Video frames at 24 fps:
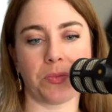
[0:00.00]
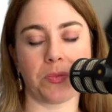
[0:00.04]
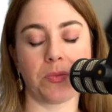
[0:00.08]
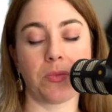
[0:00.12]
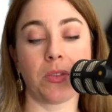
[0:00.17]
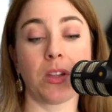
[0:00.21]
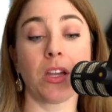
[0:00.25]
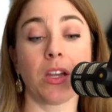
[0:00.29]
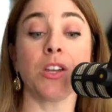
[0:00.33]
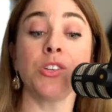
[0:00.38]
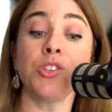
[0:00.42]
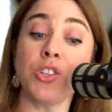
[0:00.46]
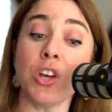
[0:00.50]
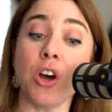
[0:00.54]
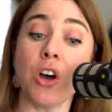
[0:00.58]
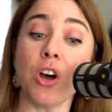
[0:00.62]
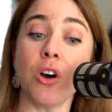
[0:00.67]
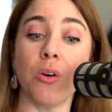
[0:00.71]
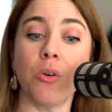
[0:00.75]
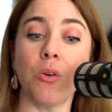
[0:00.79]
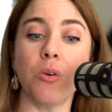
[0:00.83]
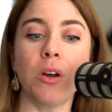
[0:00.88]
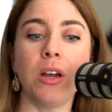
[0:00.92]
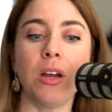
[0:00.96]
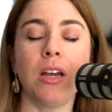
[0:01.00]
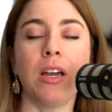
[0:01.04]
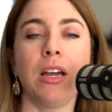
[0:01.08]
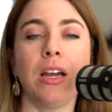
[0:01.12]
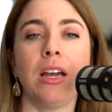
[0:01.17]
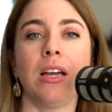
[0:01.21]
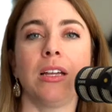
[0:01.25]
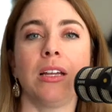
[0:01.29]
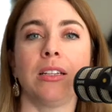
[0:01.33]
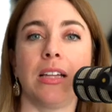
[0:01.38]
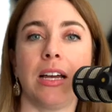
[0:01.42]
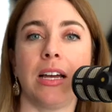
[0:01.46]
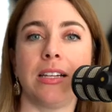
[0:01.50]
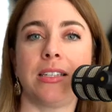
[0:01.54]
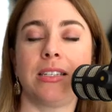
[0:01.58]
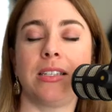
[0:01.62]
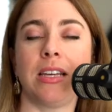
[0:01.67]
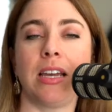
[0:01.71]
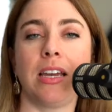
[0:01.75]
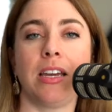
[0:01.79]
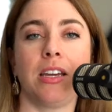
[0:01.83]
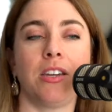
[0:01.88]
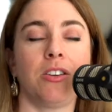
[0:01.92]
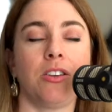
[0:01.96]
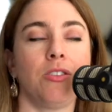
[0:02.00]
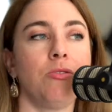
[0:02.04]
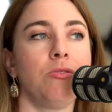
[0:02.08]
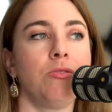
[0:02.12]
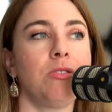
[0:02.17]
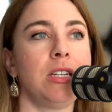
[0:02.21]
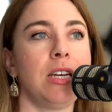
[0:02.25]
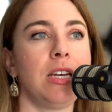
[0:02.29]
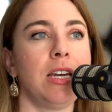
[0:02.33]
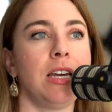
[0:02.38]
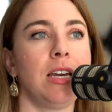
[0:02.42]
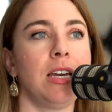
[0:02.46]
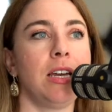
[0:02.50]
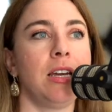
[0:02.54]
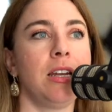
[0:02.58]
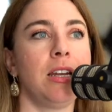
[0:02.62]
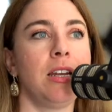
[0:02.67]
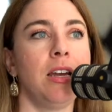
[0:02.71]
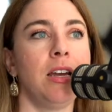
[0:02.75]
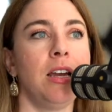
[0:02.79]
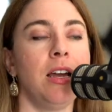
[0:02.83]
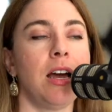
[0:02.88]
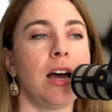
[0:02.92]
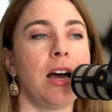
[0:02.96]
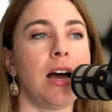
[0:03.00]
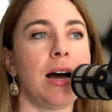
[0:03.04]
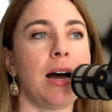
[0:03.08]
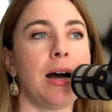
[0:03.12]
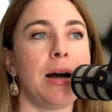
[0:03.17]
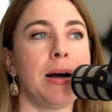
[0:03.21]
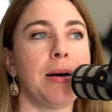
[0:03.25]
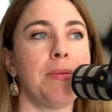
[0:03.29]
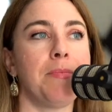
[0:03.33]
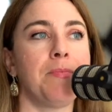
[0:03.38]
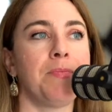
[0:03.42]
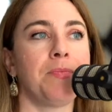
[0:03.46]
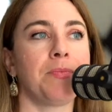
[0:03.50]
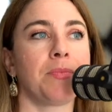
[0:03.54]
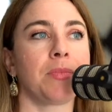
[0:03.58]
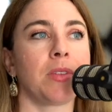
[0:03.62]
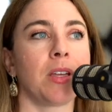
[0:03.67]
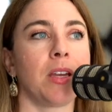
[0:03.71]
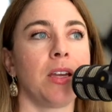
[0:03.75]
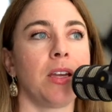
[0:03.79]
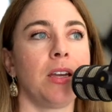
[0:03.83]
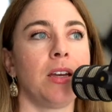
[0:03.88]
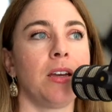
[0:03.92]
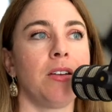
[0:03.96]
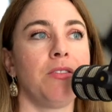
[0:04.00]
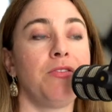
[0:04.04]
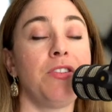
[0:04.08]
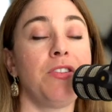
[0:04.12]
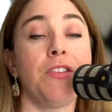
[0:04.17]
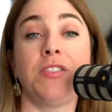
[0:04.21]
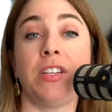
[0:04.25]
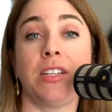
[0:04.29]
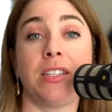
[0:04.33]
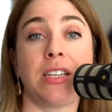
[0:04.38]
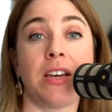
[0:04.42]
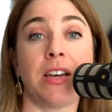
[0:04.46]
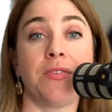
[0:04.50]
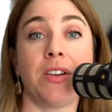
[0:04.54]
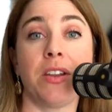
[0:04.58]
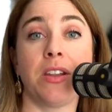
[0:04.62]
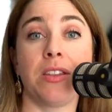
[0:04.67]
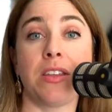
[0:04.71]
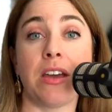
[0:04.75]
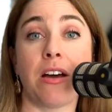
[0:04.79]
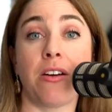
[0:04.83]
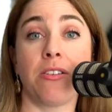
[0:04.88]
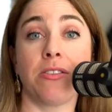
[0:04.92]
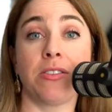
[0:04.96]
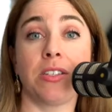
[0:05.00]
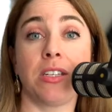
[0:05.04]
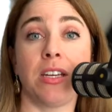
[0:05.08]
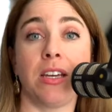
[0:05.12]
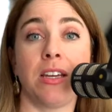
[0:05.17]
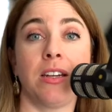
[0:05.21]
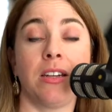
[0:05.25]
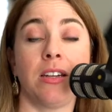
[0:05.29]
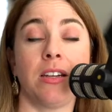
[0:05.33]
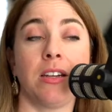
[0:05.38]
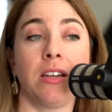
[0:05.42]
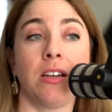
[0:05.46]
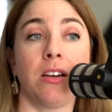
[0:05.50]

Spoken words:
So let's say you did 57,000